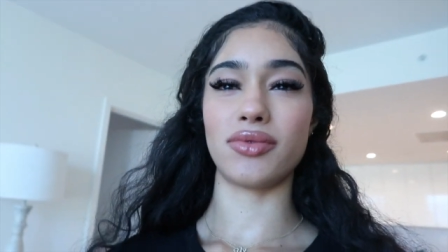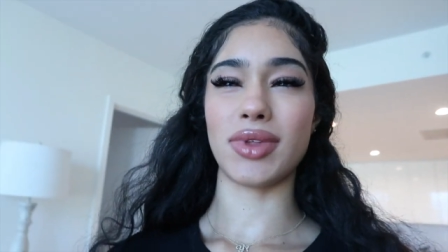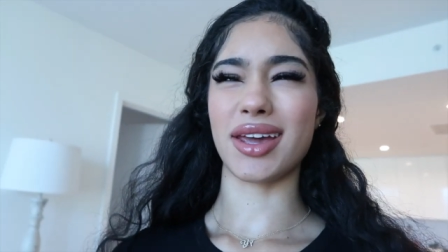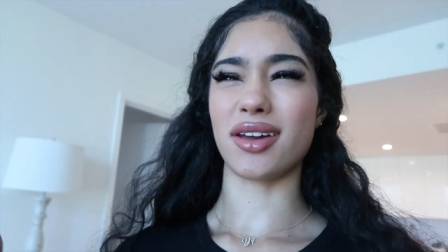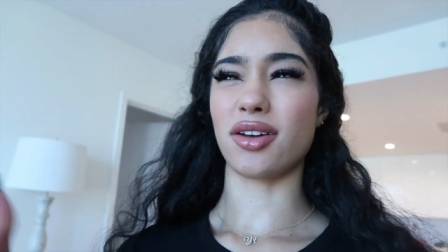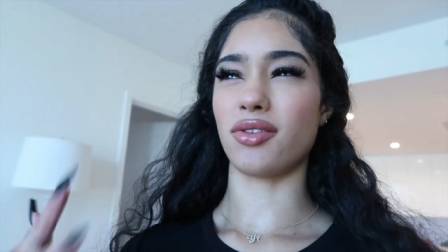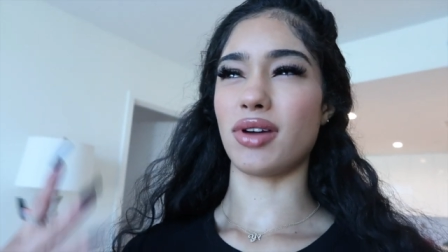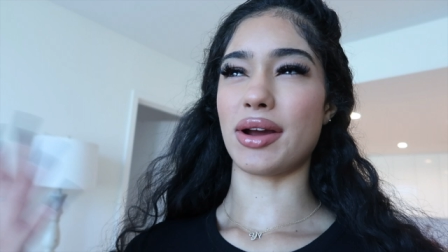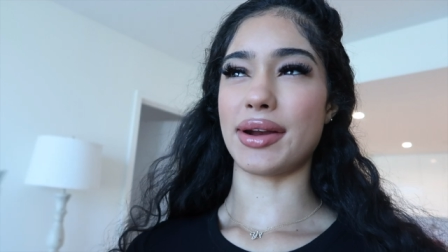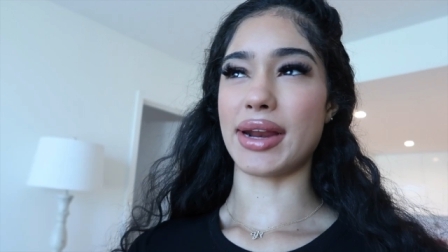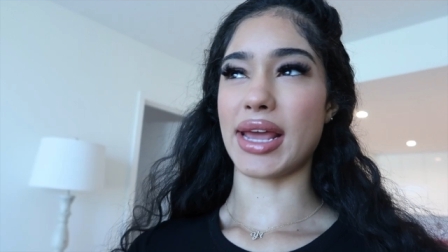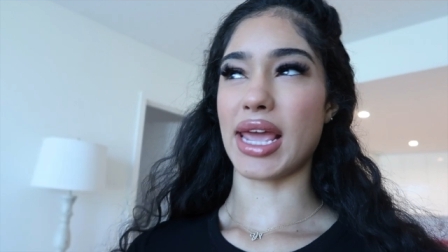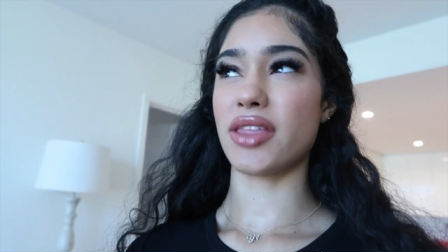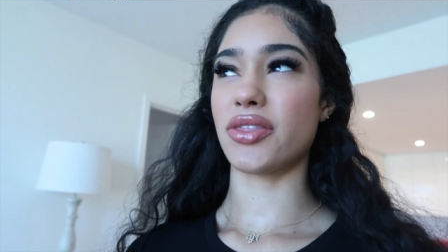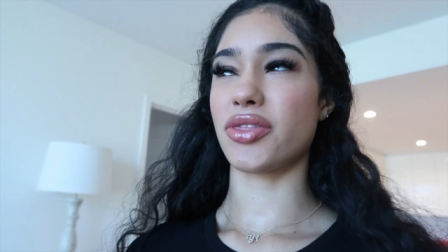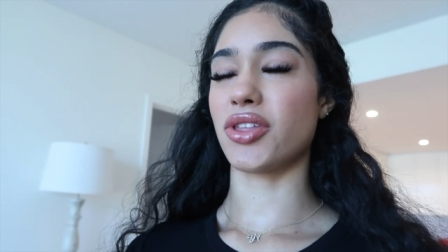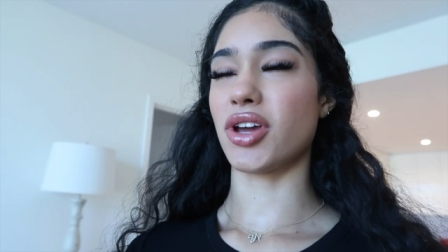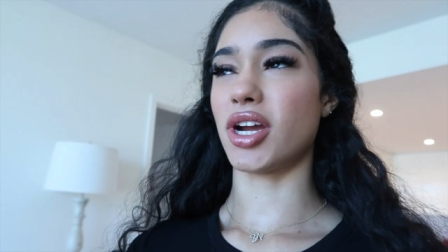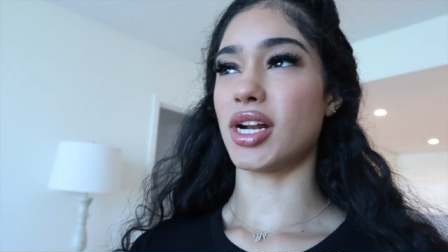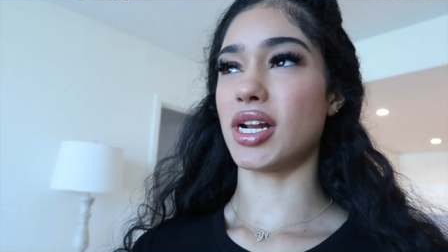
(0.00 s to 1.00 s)
like around
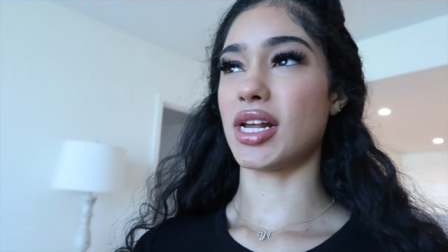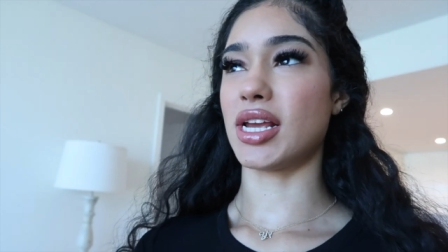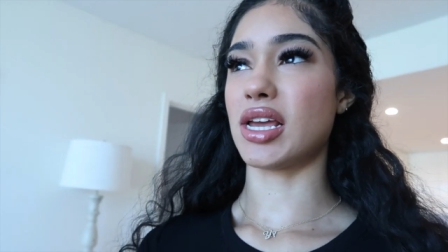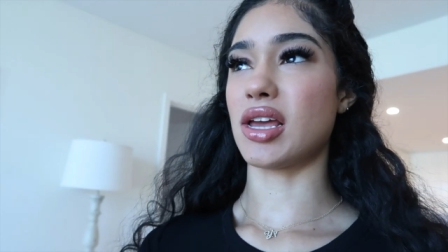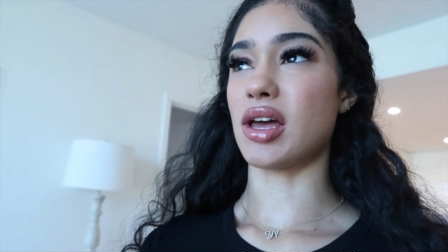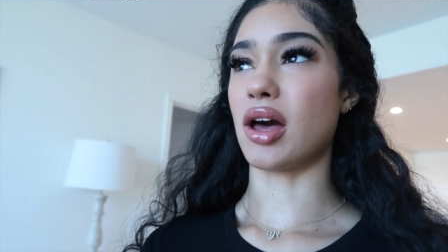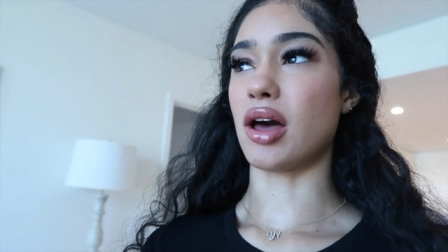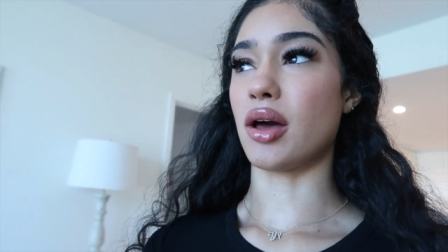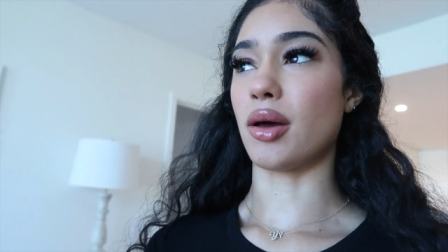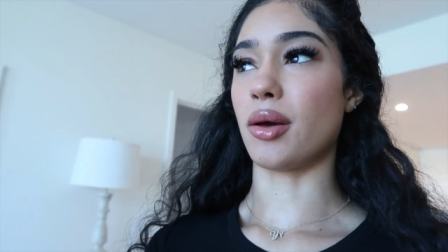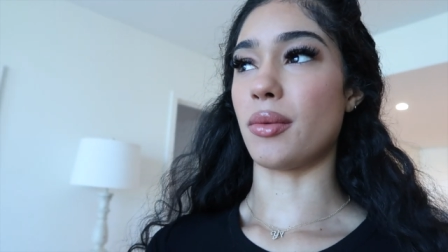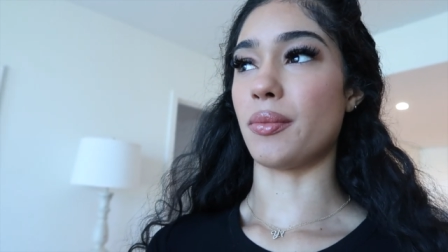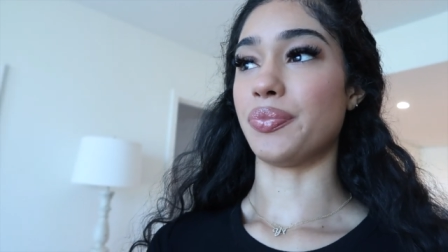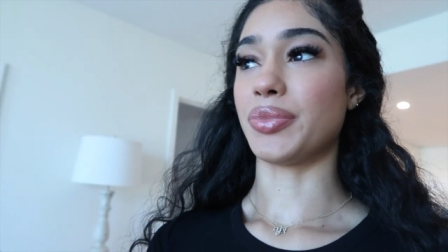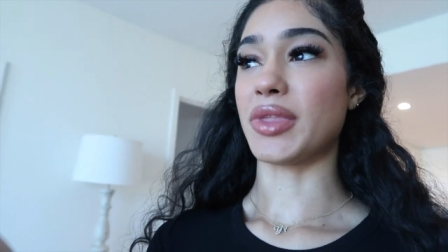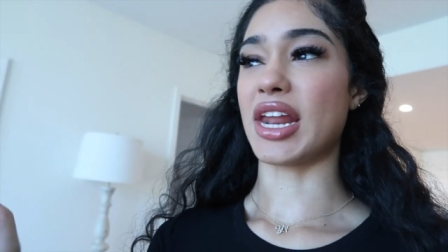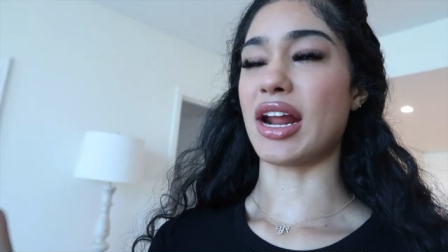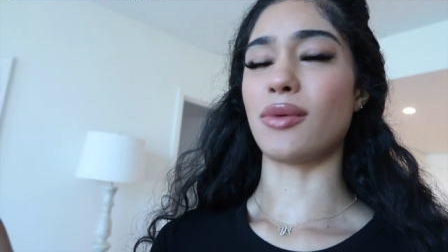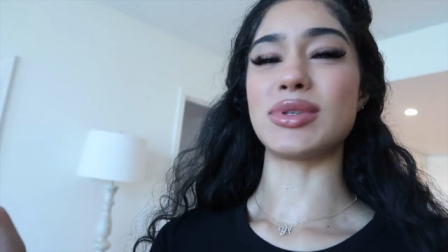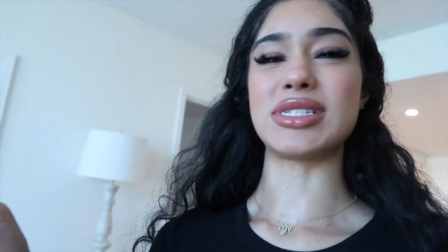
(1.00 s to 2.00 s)
8 30 um,
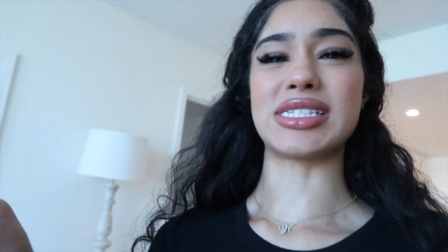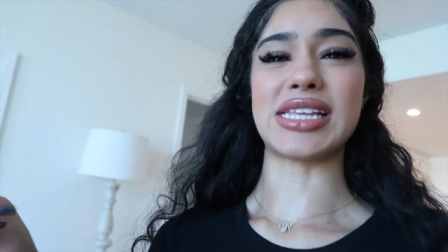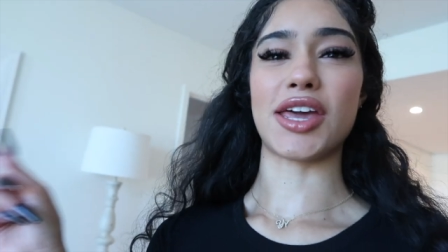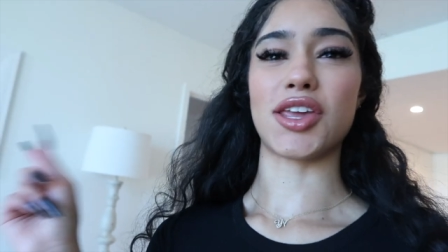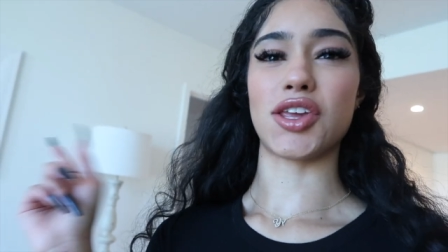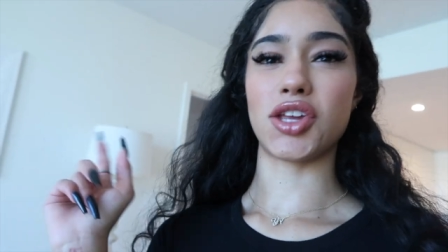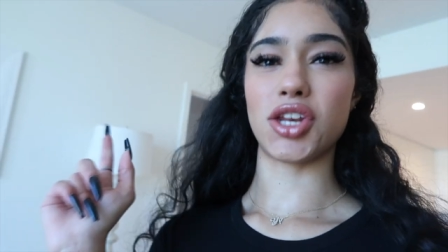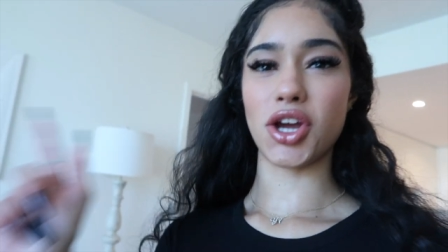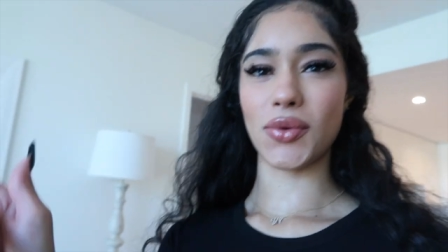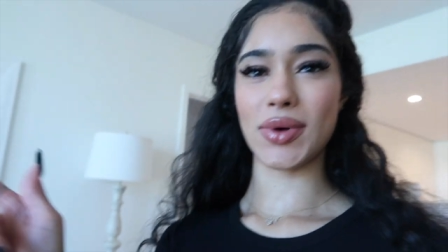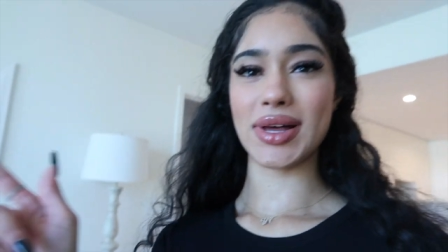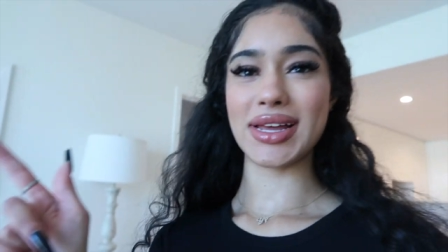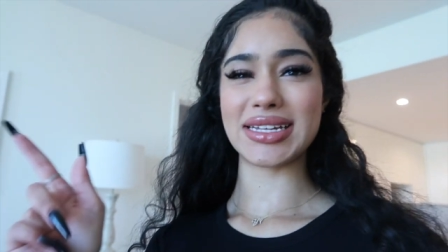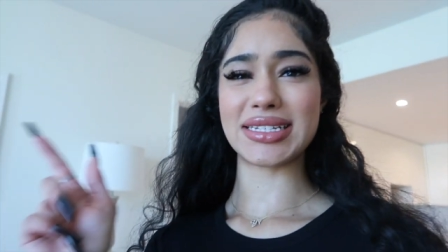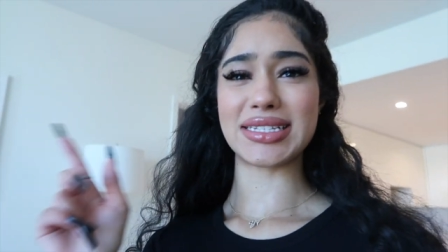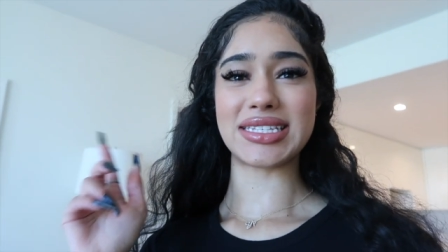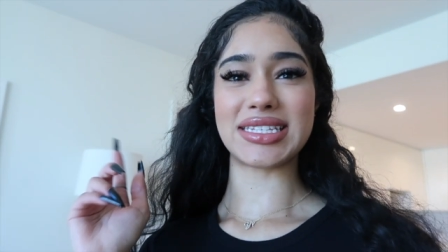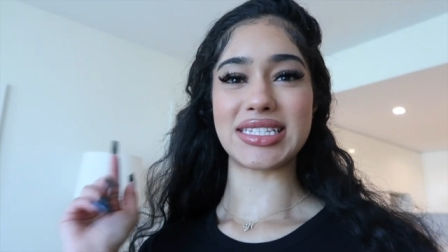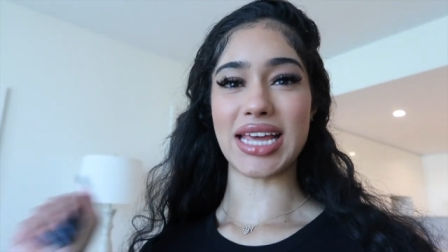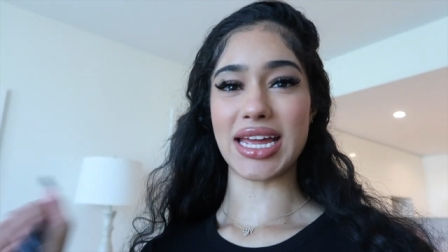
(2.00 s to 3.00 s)
and i was like you know what
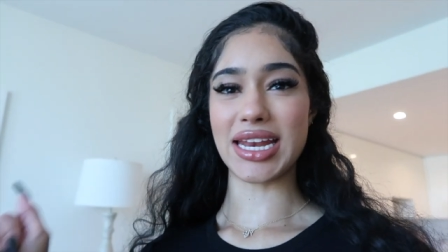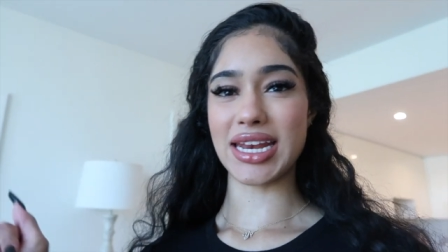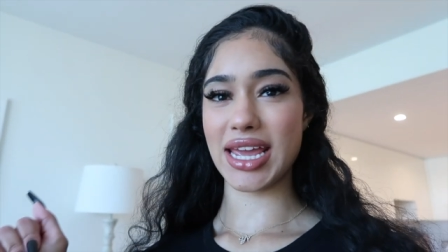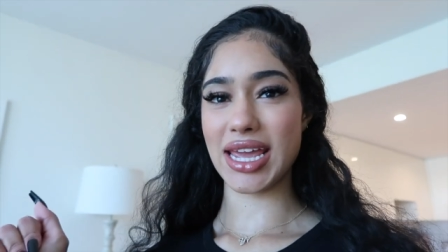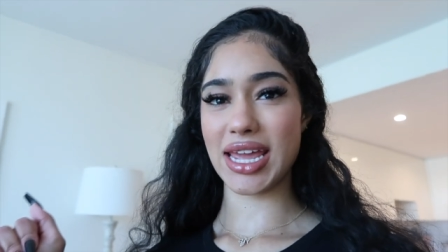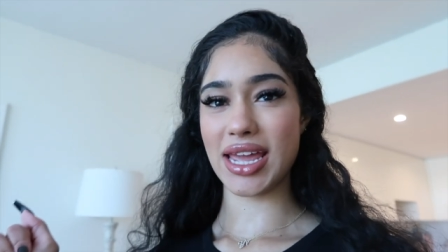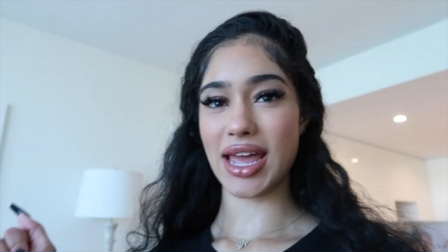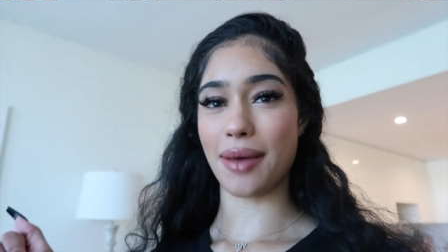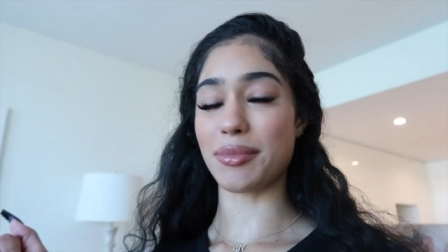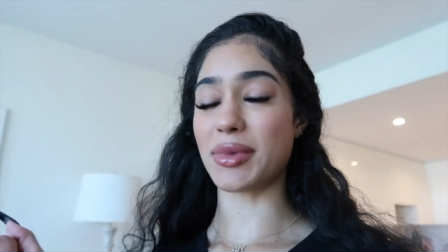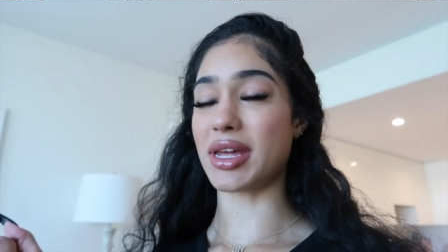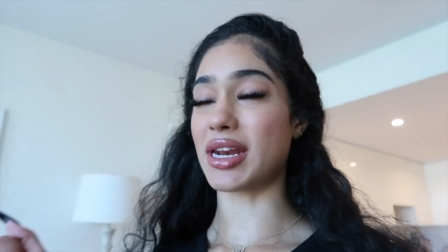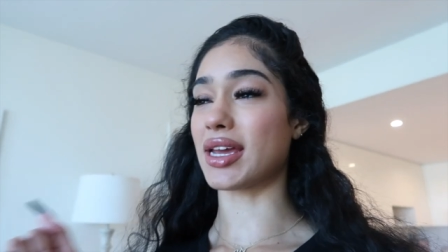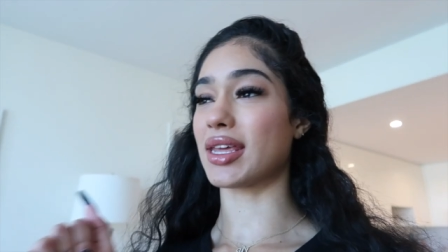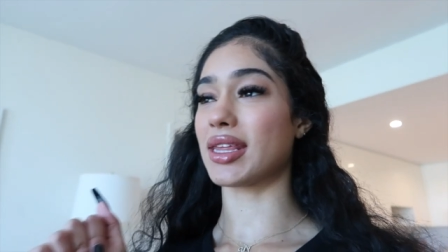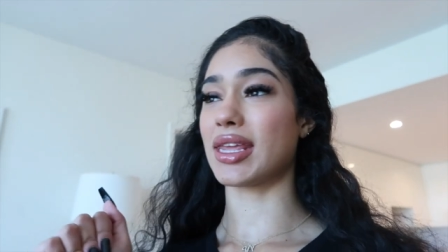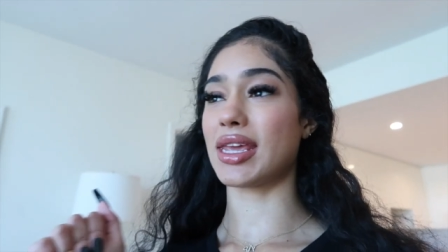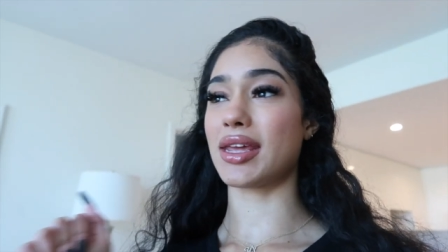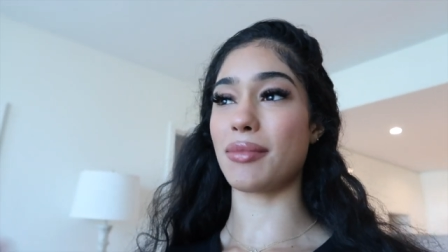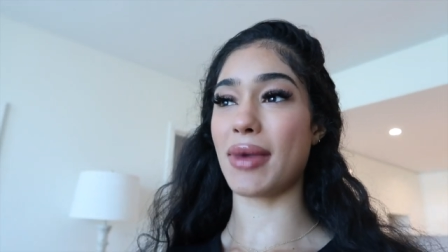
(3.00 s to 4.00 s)
it's sunday i'm gonna
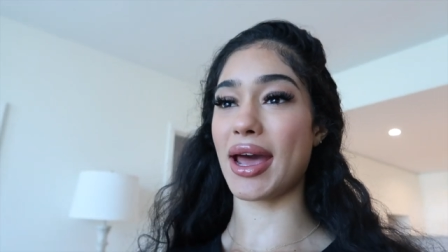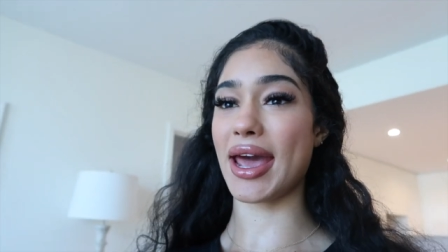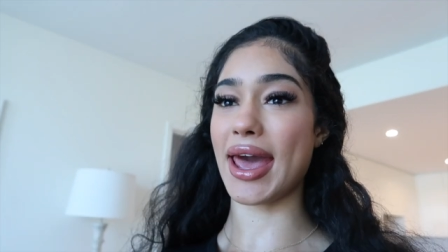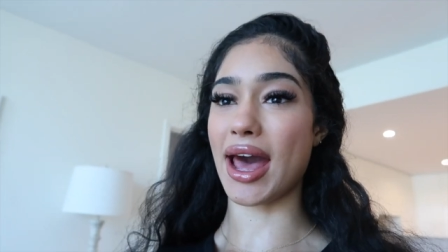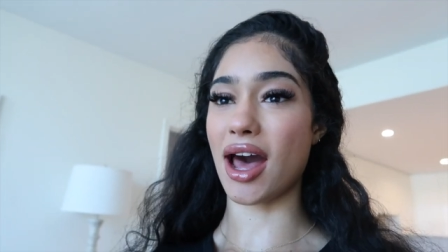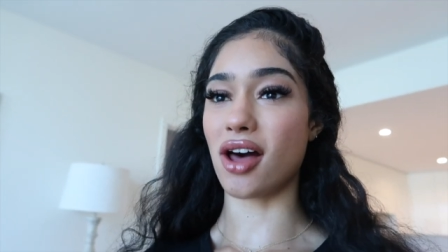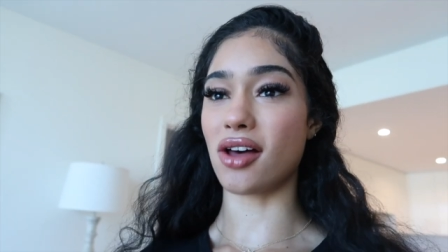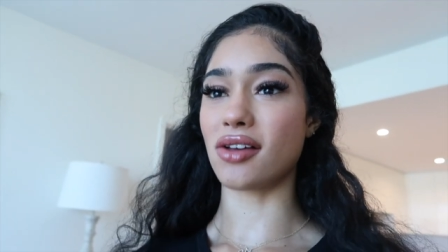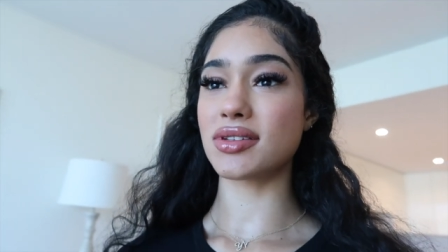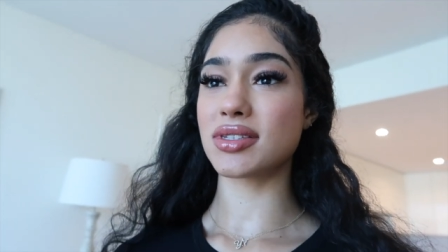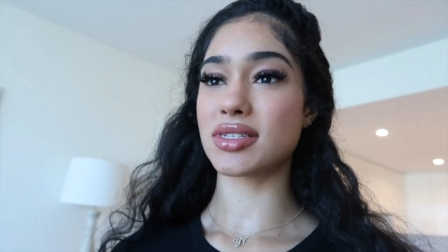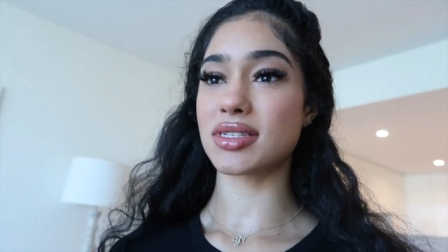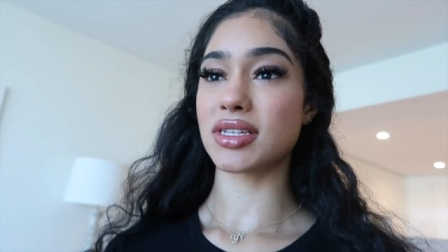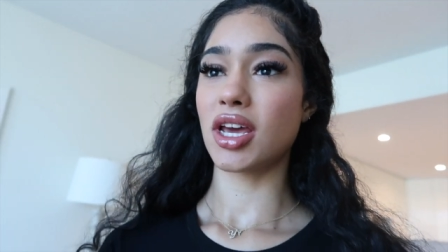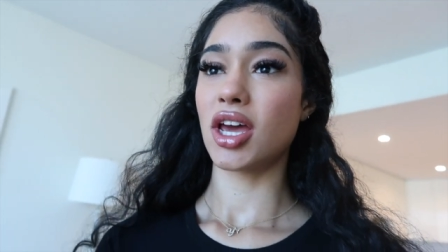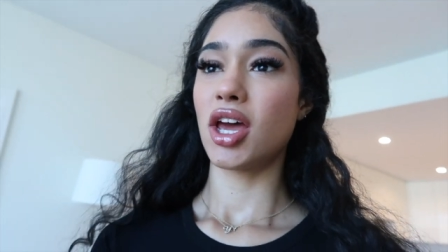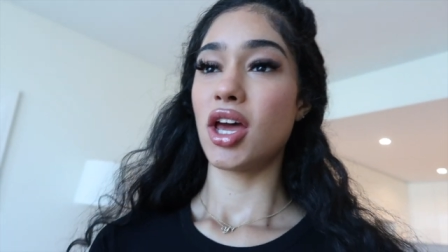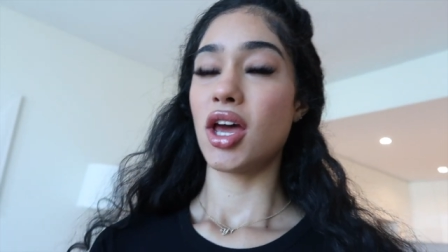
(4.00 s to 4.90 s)
clean my house